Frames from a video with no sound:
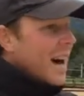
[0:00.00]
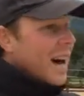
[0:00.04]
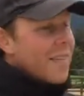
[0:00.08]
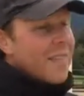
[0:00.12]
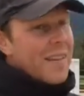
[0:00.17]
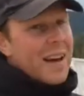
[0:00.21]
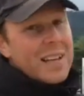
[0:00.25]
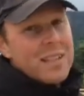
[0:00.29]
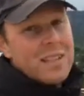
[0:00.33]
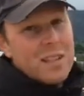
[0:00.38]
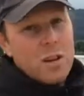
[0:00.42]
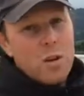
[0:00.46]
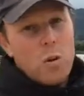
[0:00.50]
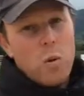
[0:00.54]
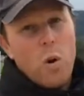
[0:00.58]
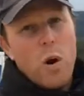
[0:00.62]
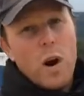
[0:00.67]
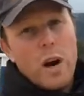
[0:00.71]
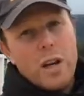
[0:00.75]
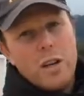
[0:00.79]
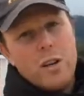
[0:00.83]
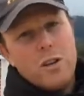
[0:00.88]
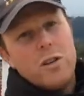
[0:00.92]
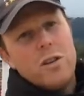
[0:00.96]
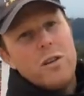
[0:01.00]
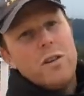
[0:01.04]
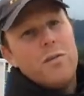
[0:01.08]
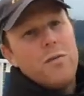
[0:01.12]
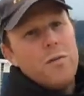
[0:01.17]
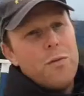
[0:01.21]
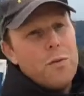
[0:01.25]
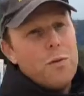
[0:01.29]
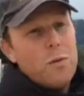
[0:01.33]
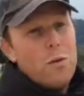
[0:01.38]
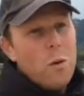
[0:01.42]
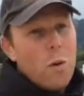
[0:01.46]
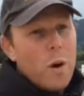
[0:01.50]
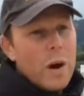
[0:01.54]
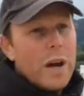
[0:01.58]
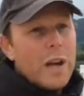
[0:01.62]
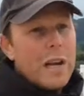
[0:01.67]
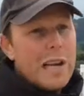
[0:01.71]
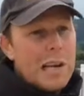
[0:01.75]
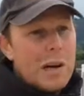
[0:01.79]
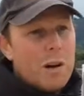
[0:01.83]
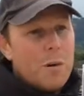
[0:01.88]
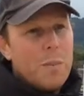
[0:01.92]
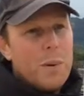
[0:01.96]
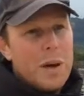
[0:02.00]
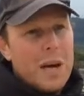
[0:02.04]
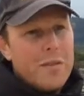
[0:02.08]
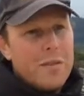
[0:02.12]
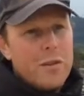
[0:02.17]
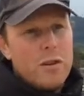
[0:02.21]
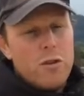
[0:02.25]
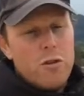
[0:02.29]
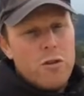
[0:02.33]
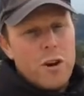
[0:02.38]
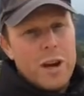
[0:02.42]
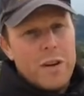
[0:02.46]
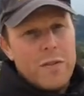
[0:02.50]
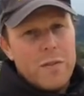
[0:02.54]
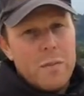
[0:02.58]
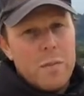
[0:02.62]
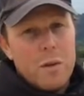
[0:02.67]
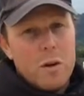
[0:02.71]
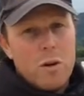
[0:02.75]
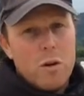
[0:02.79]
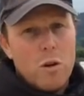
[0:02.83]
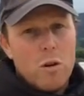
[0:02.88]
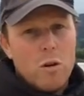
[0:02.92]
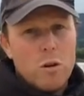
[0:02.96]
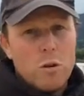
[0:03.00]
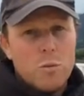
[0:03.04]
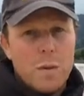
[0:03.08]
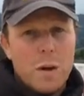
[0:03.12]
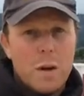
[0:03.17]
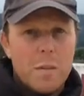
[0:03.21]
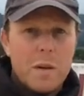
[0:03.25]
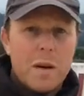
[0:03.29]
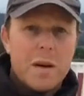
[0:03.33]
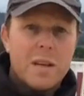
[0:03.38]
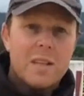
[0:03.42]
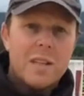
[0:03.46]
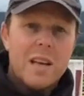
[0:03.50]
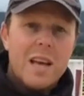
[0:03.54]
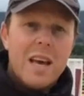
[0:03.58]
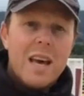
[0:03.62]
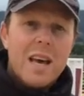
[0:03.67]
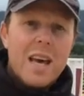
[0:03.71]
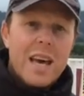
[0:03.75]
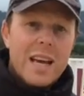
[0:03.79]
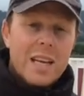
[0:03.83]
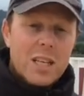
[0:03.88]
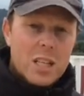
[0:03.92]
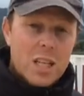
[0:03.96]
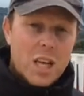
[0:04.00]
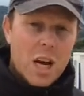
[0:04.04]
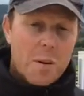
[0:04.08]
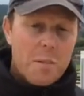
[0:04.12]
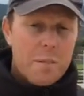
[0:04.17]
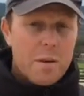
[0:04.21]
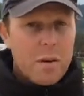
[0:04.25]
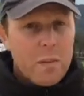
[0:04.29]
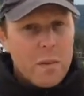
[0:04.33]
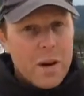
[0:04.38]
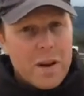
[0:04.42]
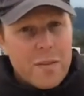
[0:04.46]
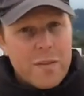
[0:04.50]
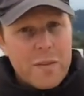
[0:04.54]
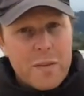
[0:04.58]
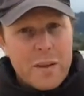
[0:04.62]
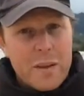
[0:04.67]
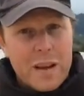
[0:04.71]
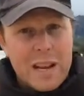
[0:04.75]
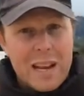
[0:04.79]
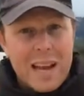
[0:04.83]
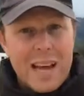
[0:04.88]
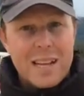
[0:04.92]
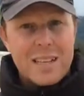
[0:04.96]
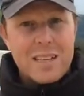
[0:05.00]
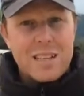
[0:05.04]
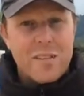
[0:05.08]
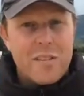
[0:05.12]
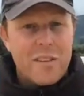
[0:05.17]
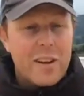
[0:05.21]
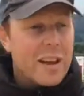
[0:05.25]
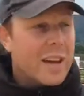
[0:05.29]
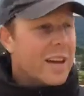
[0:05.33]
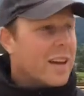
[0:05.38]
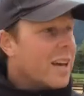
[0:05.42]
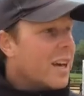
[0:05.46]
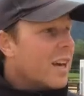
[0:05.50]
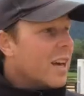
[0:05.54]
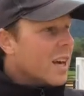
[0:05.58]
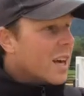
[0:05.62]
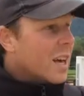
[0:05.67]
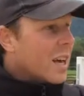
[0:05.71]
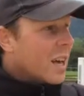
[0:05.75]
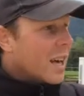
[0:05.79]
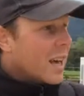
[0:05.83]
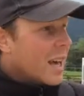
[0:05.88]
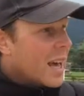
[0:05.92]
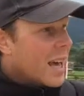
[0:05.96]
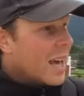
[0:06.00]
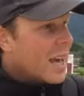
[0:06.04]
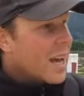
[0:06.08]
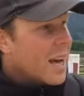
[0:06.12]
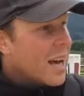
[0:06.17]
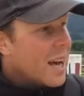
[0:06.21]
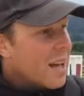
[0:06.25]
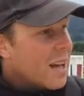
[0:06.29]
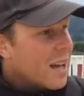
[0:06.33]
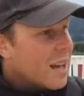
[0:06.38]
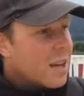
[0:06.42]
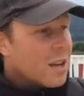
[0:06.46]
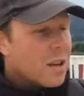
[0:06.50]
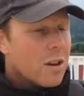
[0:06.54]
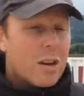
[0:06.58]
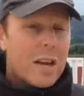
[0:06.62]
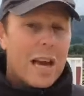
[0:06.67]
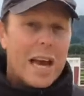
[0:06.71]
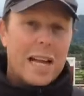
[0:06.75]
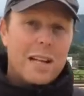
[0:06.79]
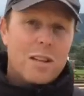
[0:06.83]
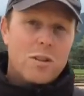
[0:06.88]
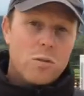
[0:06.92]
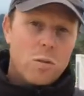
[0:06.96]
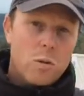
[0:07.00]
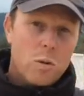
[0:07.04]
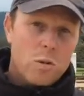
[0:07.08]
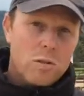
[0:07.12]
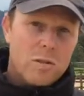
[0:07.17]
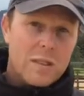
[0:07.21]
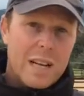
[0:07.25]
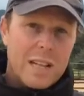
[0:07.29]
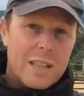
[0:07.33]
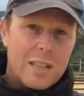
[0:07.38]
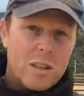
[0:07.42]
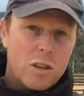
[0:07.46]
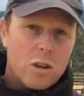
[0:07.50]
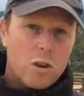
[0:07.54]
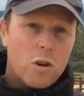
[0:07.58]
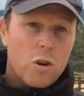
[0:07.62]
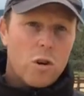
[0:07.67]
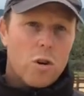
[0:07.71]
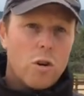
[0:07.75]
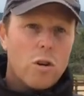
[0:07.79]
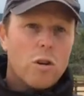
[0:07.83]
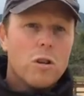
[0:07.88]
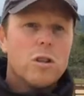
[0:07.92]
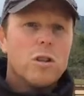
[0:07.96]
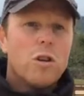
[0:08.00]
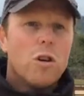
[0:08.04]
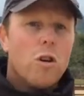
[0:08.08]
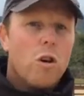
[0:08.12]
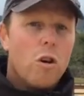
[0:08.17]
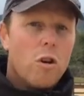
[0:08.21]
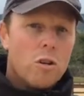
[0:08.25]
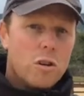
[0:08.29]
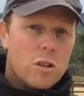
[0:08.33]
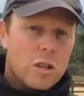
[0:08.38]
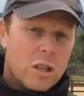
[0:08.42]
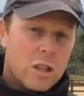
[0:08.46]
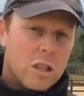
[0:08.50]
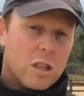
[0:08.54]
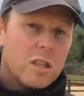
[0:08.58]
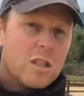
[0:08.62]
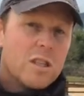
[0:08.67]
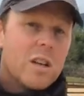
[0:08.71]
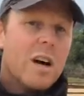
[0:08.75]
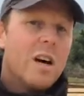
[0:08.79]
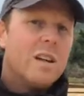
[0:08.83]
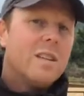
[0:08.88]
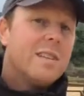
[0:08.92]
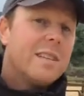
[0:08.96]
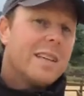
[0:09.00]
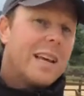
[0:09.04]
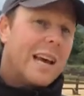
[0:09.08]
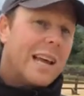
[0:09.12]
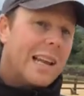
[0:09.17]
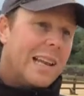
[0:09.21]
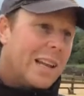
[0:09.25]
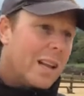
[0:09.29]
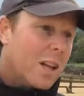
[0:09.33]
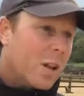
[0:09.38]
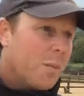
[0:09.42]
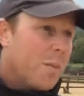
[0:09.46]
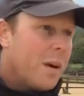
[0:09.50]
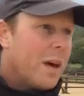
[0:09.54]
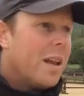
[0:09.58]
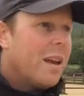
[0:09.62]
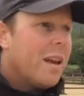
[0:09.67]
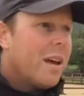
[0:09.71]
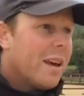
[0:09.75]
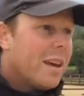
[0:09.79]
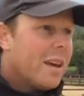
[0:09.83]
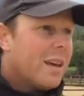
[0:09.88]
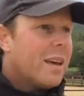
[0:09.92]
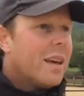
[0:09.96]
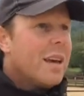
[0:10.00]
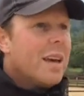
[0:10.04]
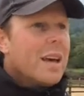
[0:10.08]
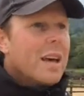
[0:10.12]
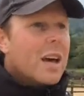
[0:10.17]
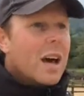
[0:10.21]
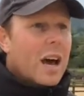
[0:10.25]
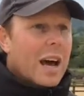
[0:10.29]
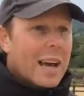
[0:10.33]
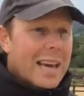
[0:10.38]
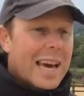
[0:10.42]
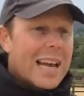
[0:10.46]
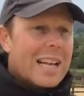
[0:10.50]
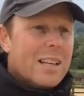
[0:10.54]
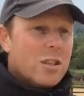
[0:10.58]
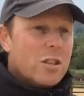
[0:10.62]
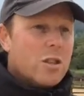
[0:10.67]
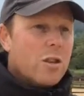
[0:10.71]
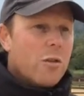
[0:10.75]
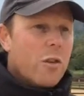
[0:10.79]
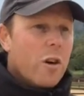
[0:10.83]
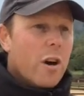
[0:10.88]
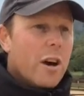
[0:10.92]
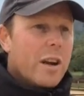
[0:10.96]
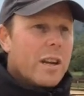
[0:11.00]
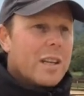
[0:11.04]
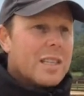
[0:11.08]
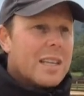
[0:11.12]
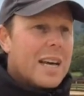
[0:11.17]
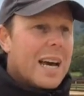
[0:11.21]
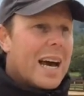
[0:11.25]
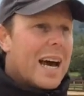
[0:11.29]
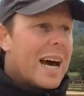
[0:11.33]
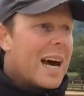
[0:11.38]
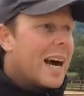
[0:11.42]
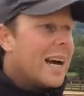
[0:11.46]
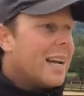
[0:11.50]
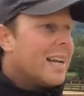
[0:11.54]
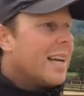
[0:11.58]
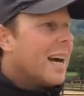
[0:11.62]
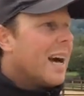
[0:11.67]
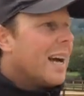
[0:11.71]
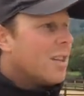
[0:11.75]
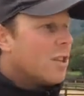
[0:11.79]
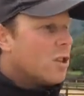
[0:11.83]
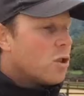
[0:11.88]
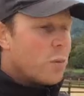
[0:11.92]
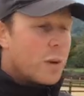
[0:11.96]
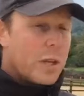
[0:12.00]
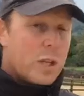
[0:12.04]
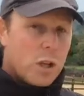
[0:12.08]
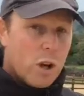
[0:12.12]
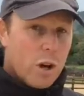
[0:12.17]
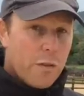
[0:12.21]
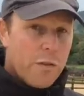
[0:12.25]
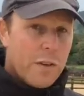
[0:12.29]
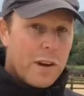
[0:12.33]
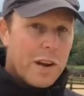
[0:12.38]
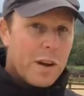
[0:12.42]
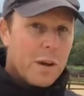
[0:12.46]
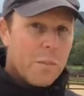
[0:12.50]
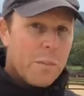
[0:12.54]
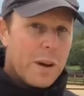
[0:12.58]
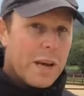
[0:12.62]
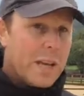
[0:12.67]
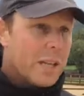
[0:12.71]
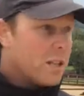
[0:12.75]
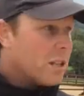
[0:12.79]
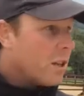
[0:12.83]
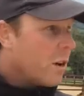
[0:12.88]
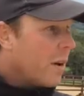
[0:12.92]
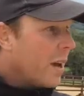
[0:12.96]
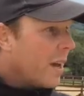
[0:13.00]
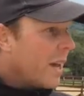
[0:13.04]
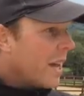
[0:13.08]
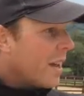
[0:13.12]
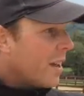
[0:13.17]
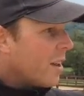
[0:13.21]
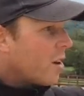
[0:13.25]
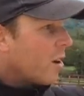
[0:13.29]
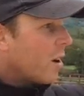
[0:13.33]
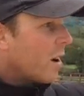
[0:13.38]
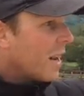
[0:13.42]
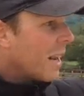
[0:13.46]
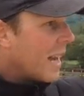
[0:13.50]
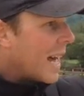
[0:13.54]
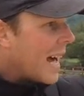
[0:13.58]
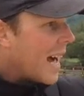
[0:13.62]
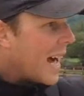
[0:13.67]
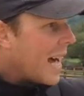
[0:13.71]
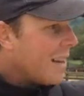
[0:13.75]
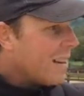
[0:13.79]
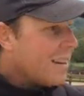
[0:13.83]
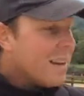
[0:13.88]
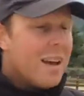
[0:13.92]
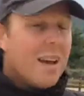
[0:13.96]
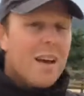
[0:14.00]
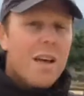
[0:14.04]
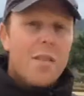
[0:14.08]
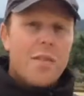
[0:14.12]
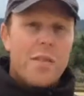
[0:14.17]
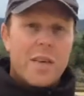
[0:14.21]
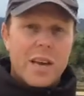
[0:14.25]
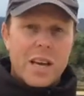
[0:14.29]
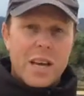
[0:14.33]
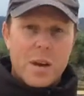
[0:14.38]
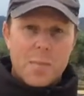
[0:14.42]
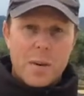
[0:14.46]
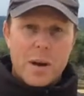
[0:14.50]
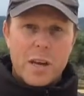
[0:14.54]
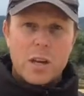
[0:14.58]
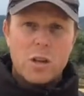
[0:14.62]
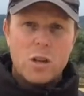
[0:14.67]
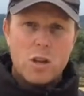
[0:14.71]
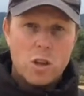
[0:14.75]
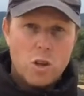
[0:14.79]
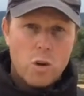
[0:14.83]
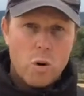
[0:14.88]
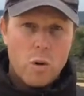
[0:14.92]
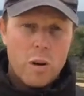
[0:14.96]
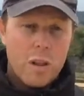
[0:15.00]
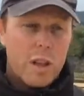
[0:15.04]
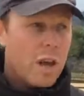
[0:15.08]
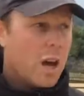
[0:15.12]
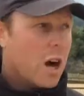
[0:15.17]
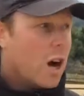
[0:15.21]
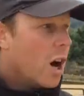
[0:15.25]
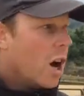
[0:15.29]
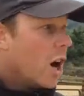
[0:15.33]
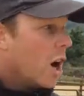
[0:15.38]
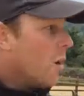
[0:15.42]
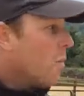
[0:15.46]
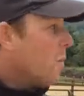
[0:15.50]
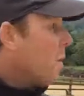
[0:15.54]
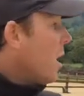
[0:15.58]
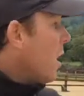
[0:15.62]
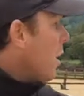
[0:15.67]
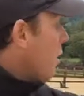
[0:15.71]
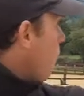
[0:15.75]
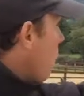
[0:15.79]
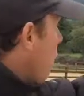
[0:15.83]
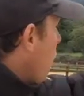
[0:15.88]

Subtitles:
and that's quite a little bit of a trick from the course builder, because it's coming away from the collector ring. Here, you're getting towards the end of the course, the horse is going to start to get a little bit like against the rider's hand and switch off a little bit. So here you've got to land, think about your schooling at home,